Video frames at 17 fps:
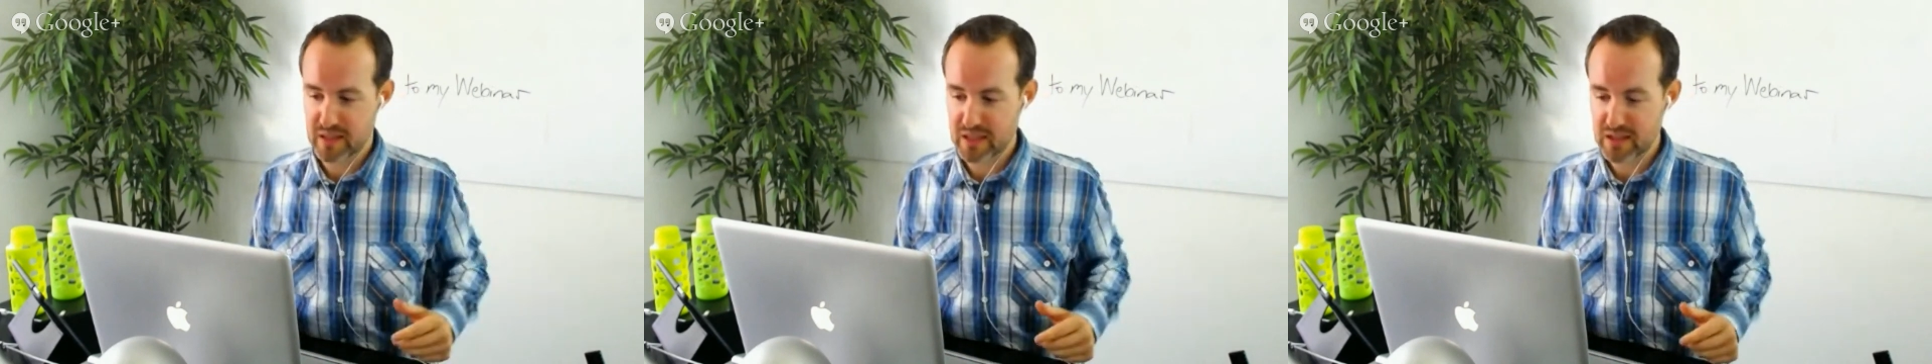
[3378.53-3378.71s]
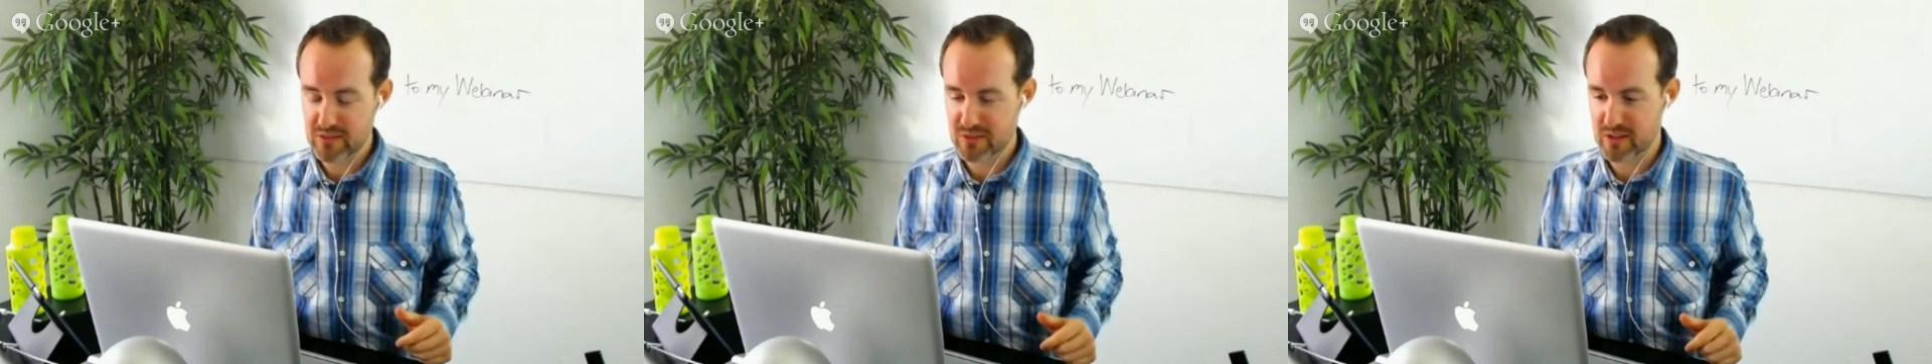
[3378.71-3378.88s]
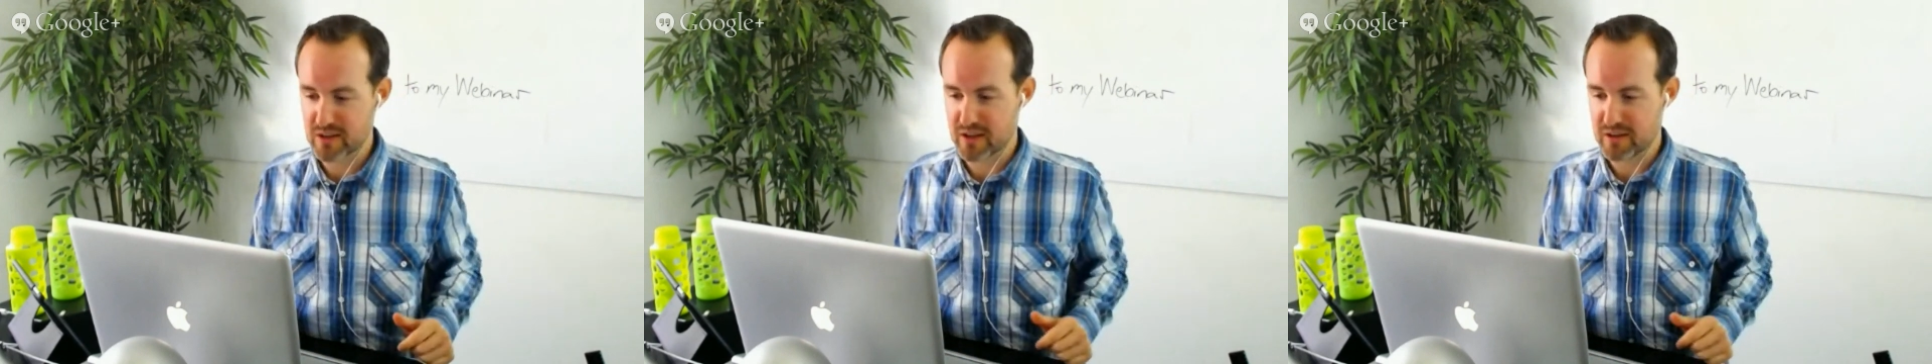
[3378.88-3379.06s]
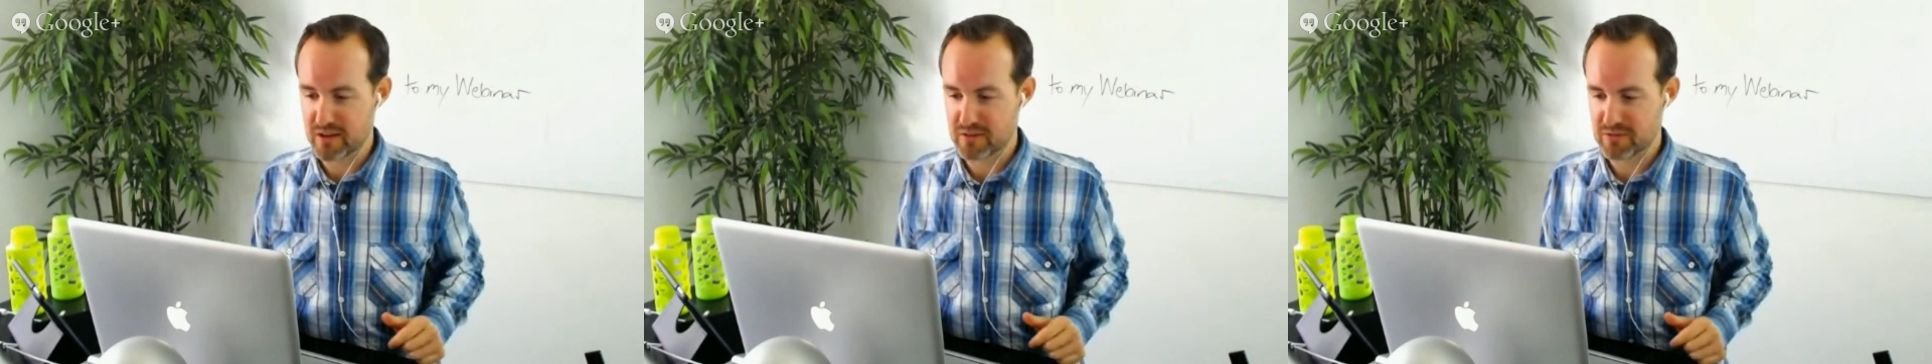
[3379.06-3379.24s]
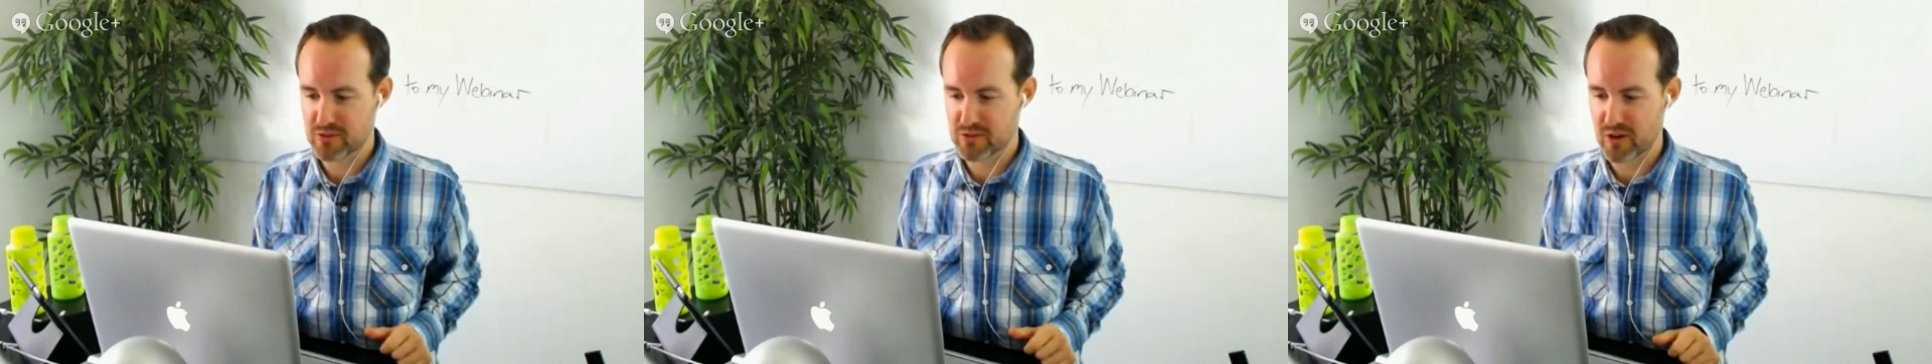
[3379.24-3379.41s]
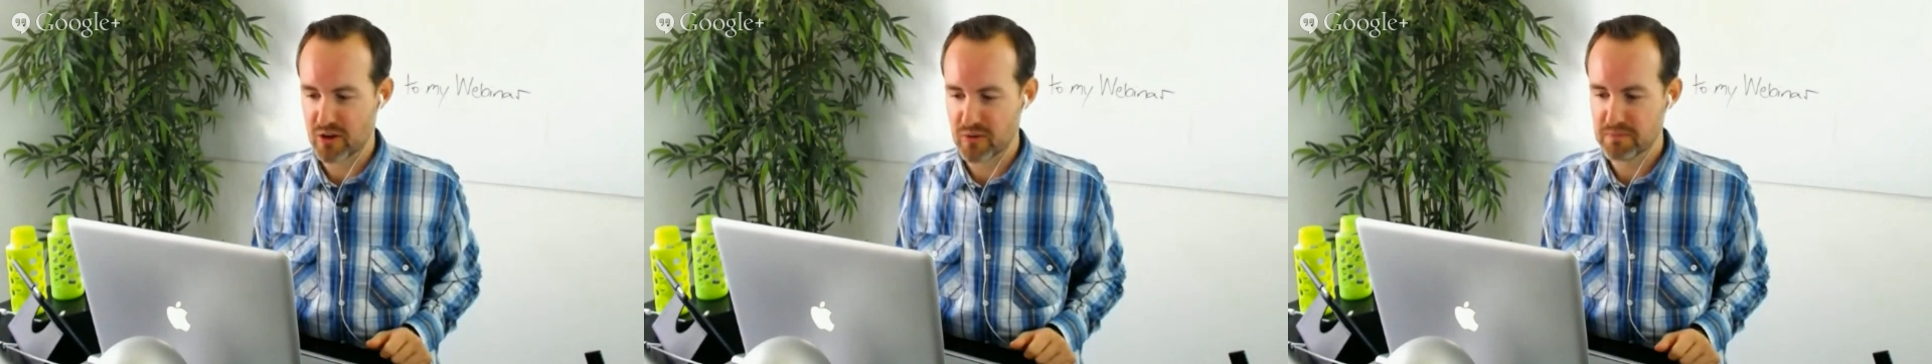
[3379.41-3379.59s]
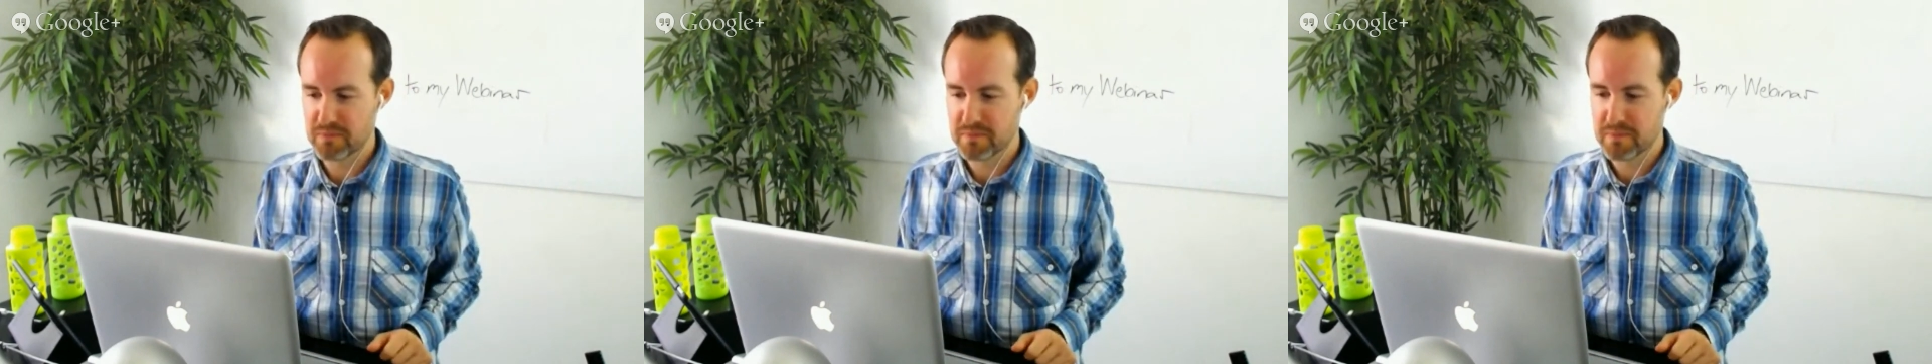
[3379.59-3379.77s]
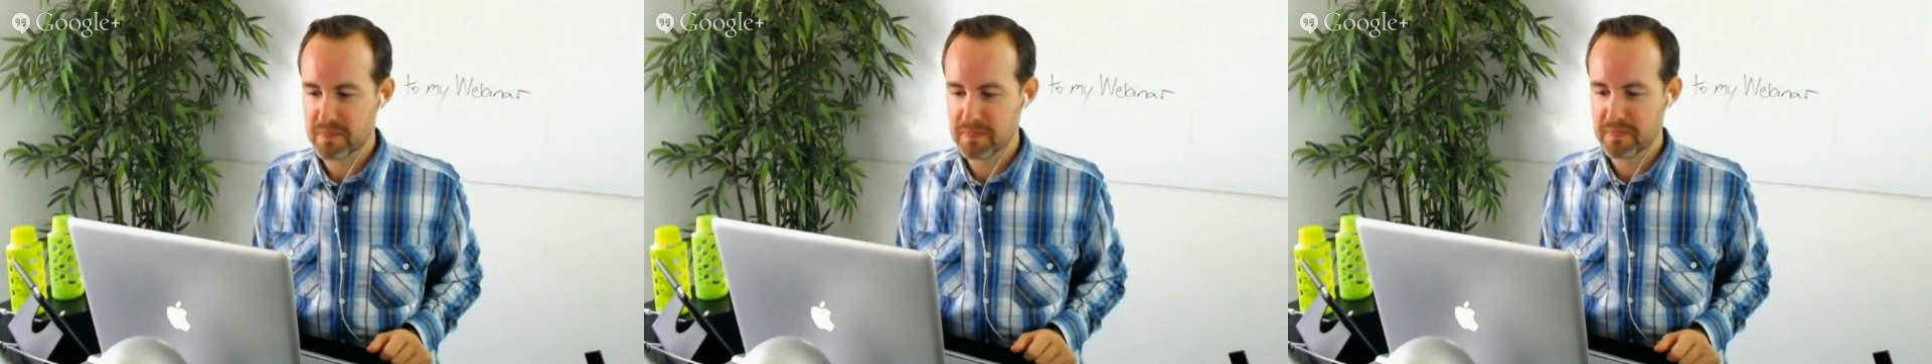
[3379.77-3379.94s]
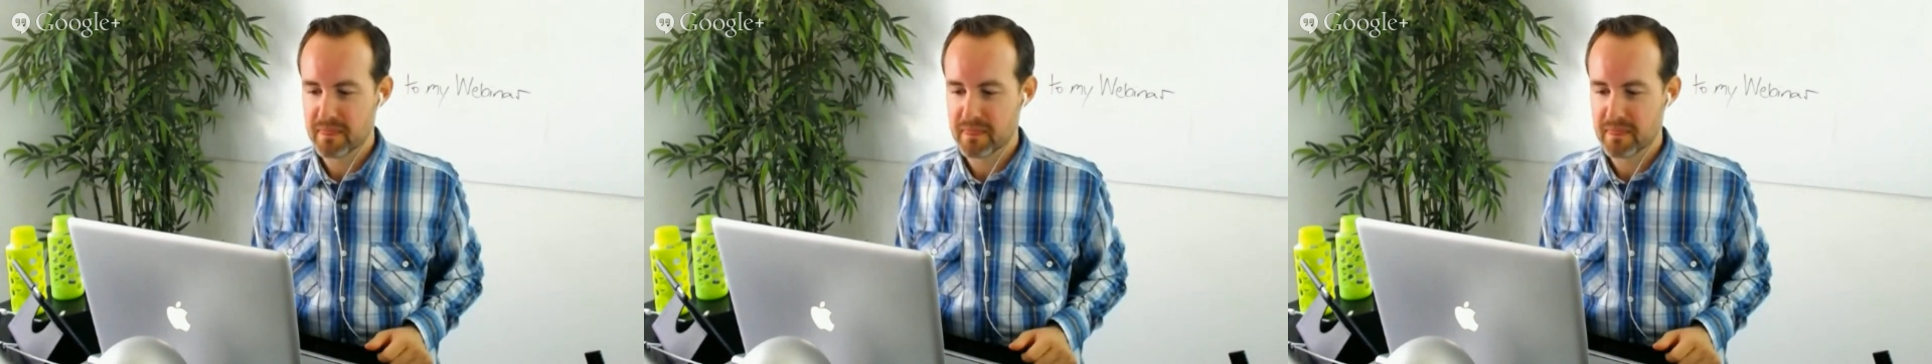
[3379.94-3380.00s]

easy enough. So,